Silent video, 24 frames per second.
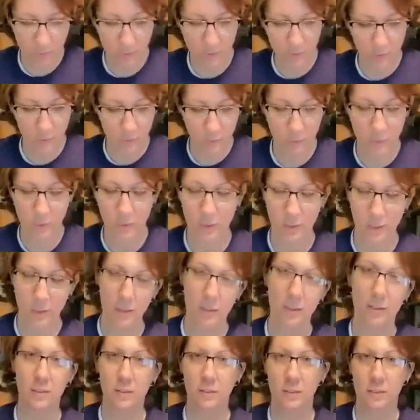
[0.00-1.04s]
out what a
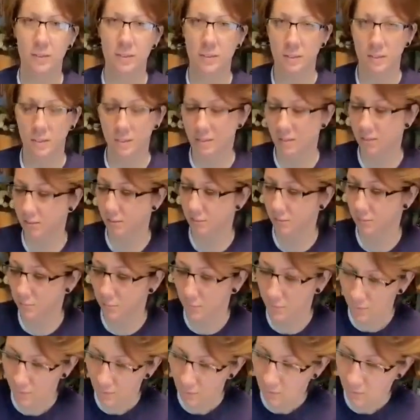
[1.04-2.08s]
catalyst does.
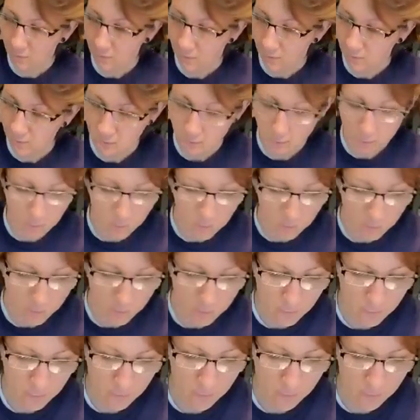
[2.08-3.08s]
A catalyst